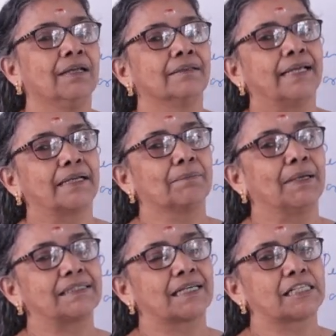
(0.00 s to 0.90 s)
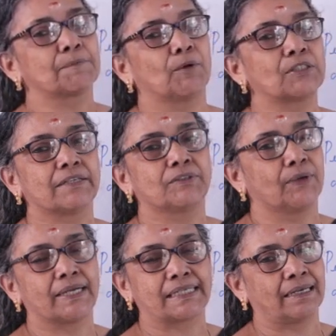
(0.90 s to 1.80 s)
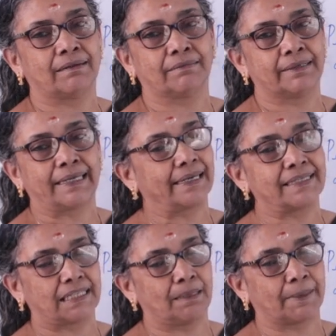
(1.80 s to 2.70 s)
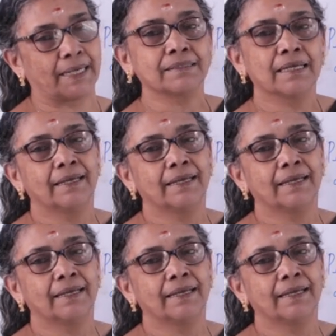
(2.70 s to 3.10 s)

that much responsive towards a decrease in the price.